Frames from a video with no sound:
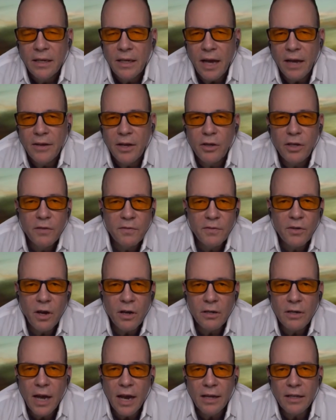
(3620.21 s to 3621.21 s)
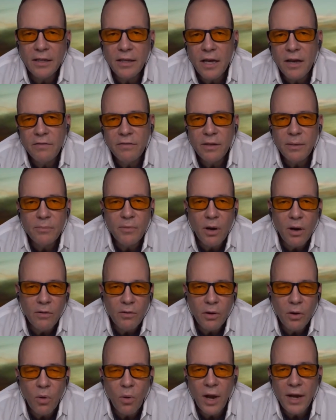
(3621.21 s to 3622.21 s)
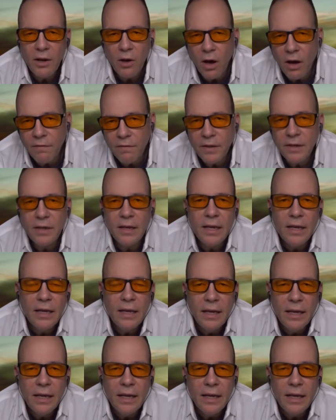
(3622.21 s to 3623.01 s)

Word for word: I know you've talked highly of him quite often,